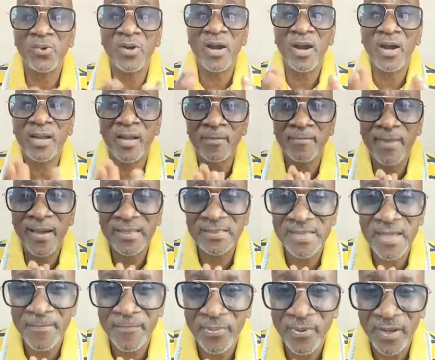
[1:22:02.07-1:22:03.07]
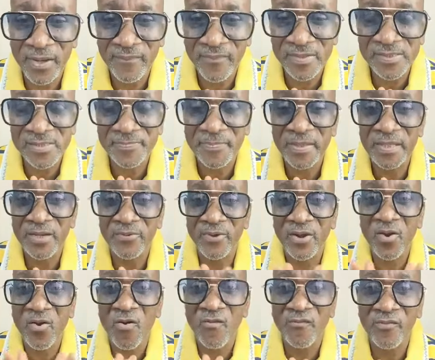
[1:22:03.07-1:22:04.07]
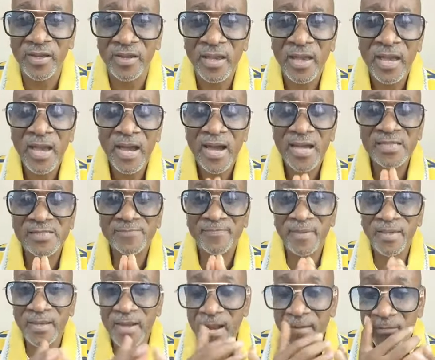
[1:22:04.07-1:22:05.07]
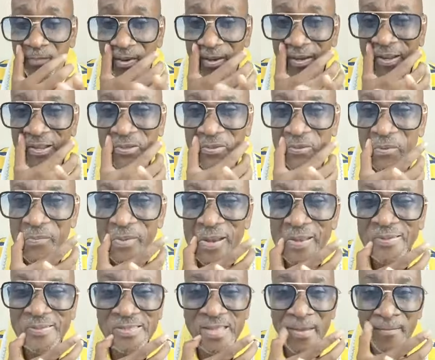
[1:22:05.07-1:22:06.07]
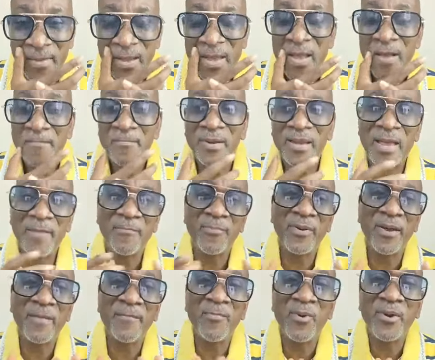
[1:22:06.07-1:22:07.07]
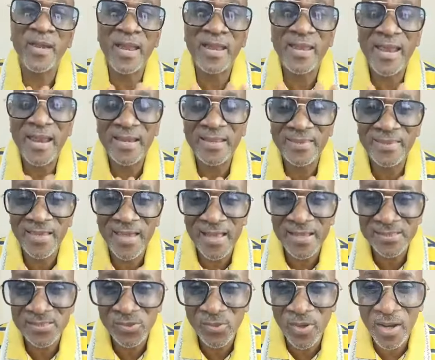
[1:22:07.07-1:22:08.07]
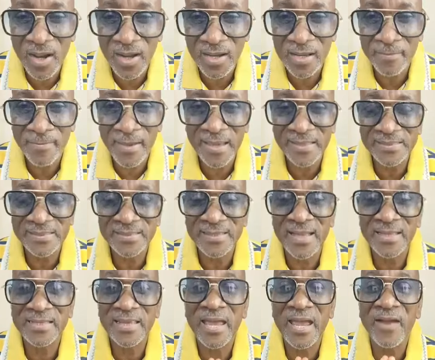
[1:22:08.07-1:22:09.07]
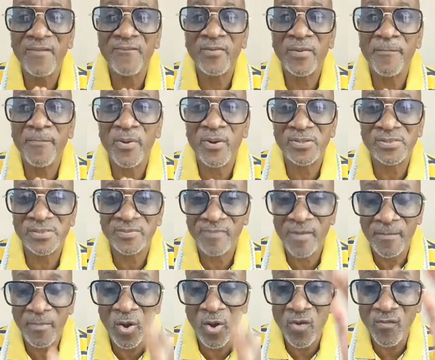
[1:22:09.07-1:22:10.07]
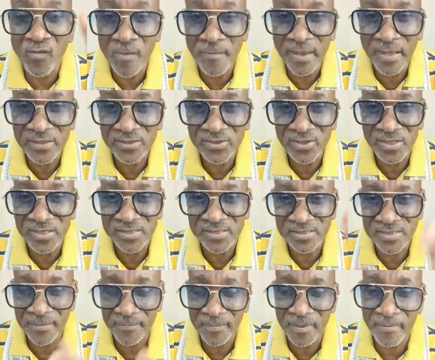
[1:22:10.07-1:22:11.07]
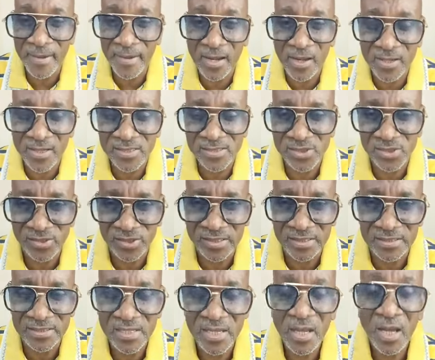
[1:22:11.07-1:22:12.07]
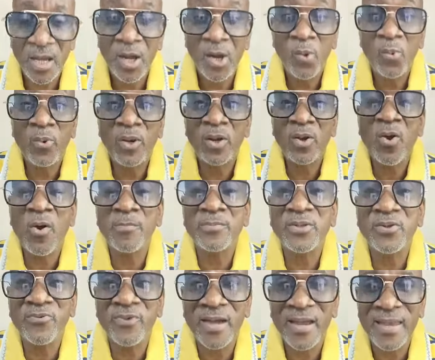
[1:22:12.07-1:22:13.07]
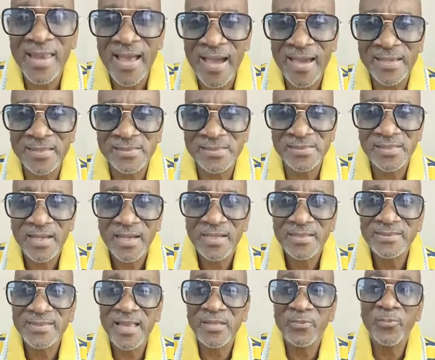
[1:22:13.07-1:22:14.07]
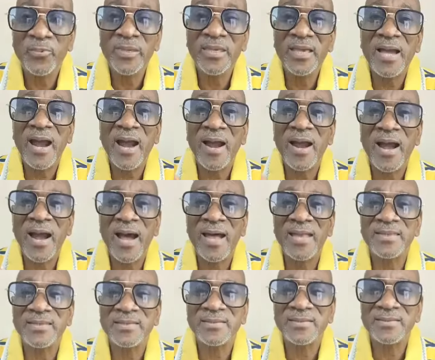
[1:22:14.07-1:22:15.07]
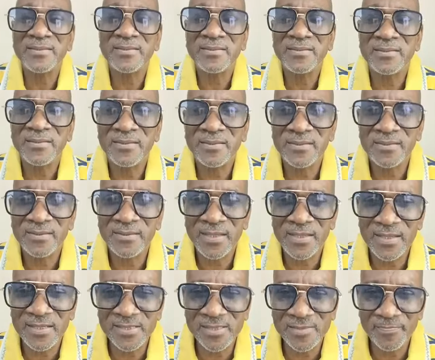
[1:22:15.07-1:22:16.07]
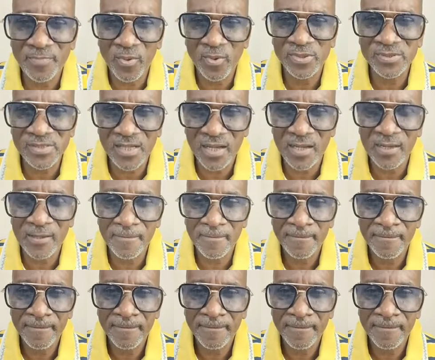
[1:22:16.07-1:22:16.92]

Oh God Almighty, I pray for speedy recovery. I, pray, I pray that you will bless them. But I pray more than anything else, oh God Almighty, that every person from government to the simple man on the street will come to realize that we are at the disposal